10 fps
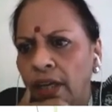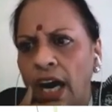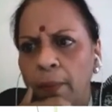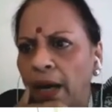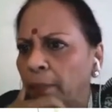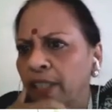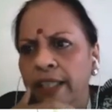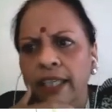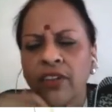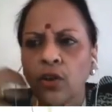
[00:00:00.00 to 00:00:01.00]
Hum up
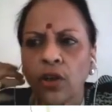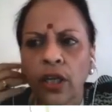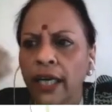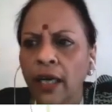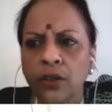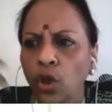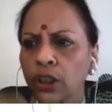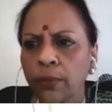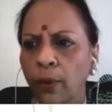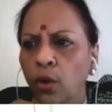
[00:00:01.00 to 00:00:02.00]
jaake, we don't get our
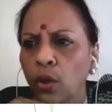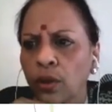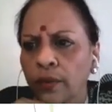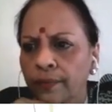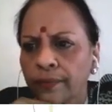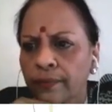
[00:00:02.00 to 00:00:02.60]
jaws blown.